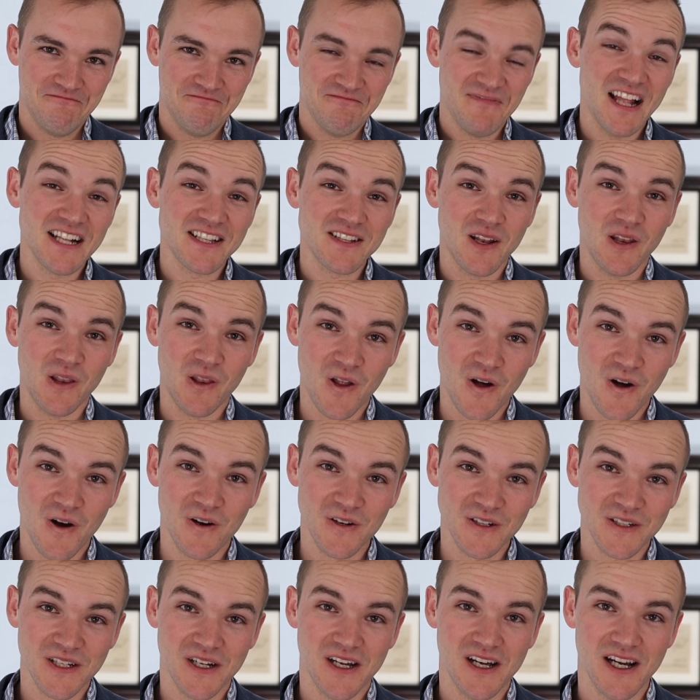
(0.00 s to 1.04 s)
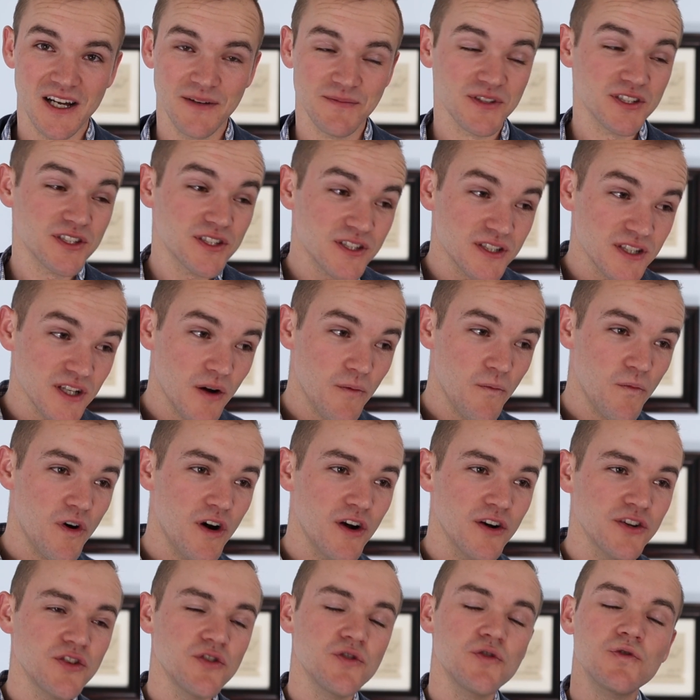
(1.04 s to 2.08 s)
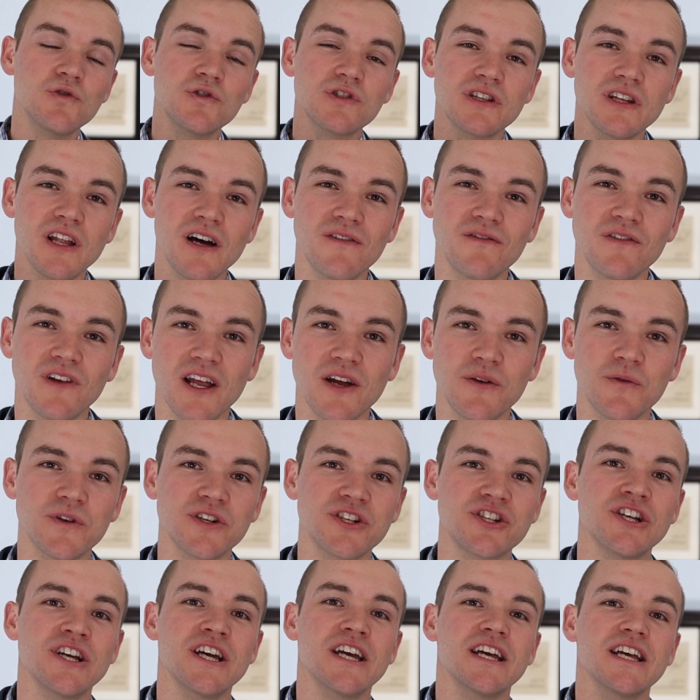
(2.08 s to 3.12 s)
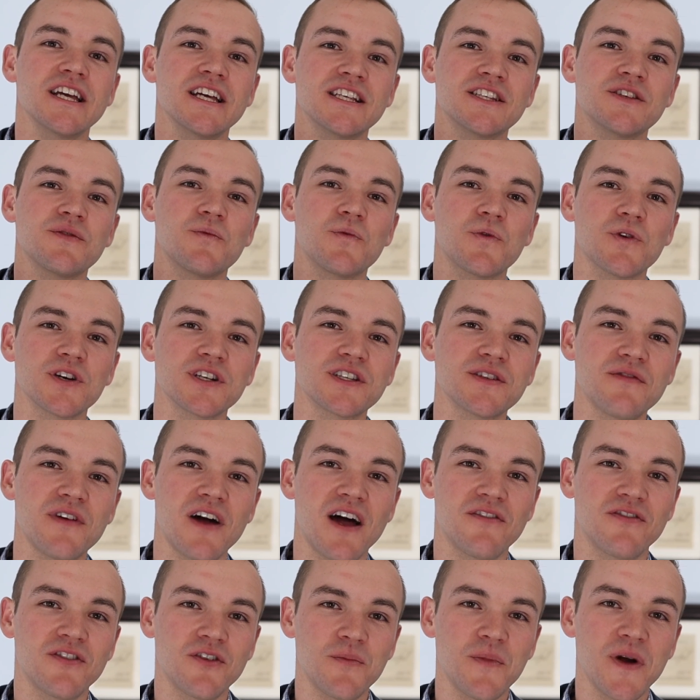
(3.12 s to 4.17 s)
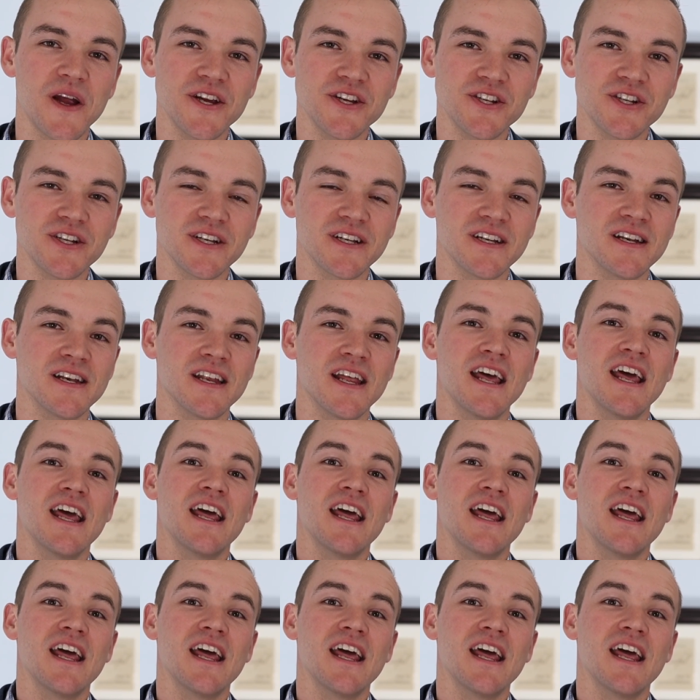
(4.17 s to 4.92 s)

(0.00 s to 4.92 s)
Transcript: That's a long time. Someone whose love language is words of affirmation,